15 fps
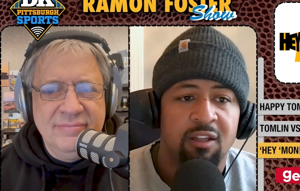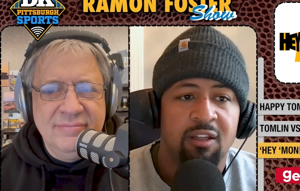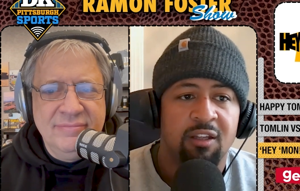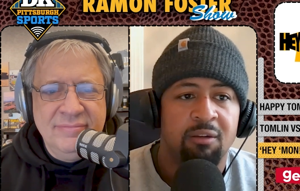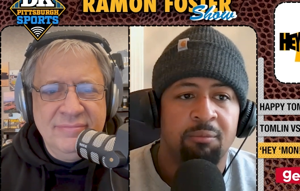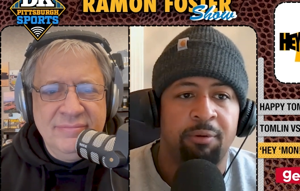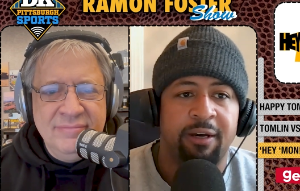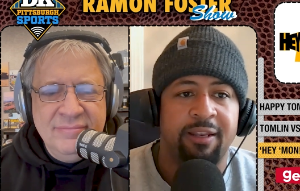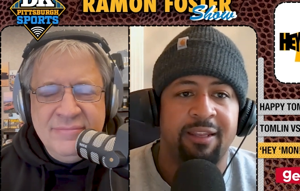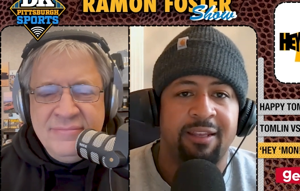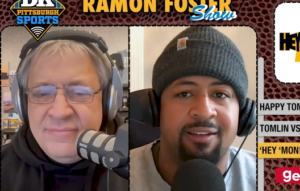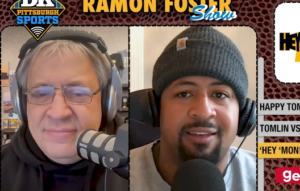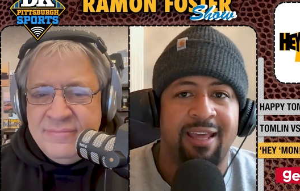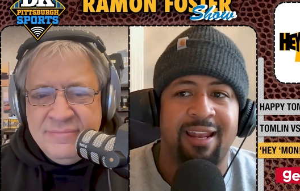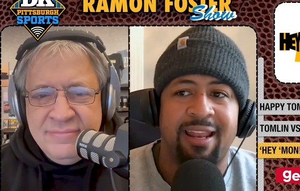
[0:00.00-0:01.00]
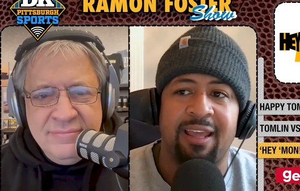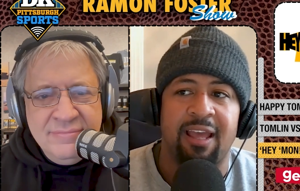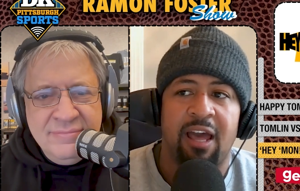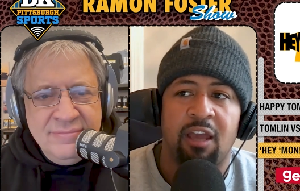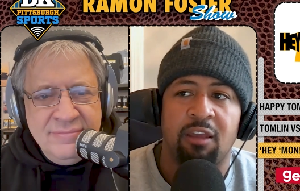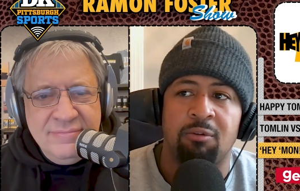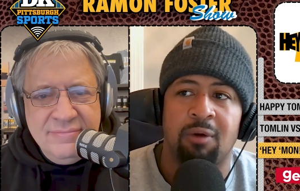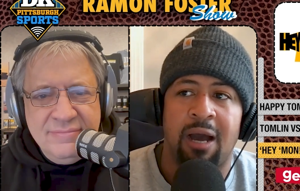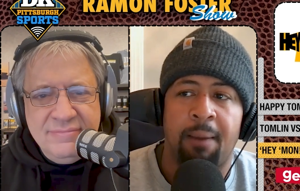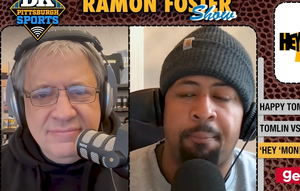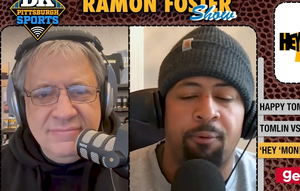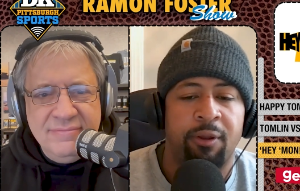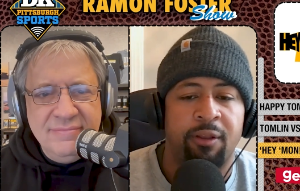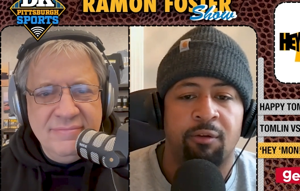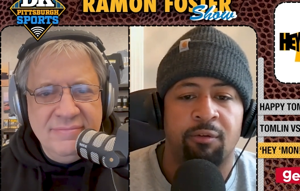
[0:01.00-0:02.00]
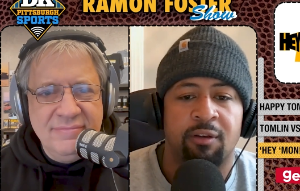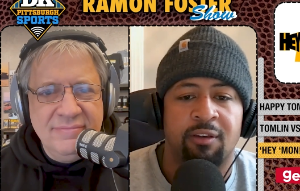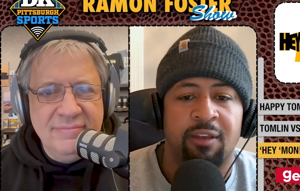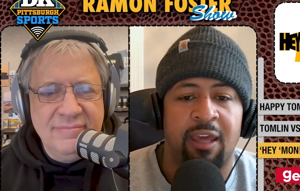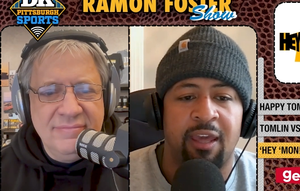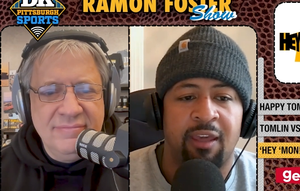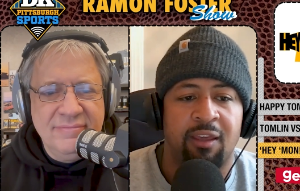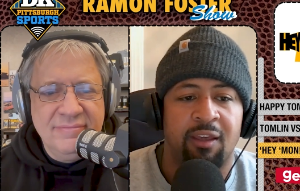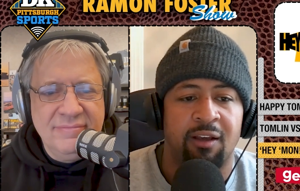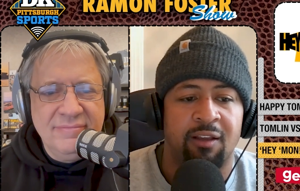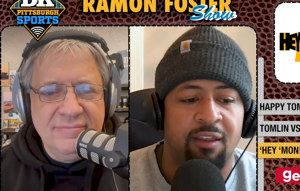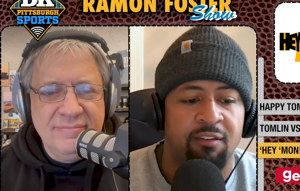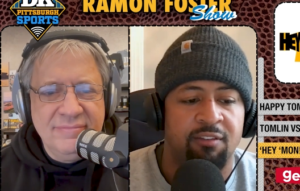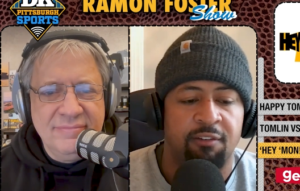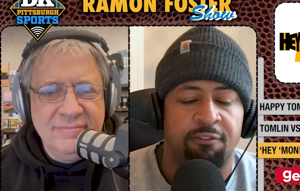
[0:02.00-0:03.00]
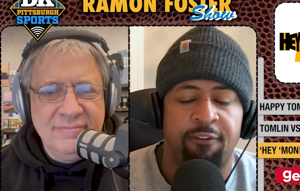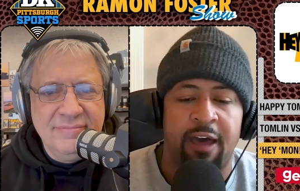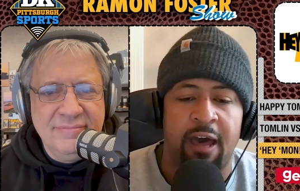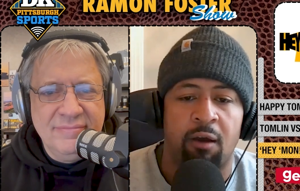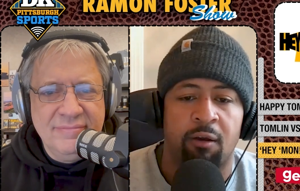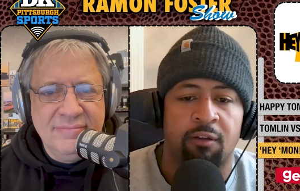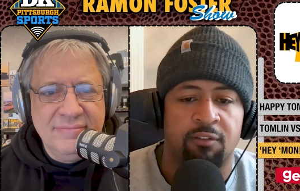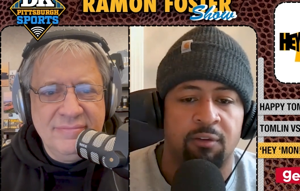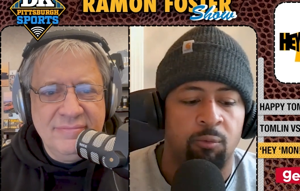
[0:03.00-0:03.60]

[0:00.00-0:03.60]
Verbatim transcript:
Speaker 1: But that ain't how you operate on the day against the Falcons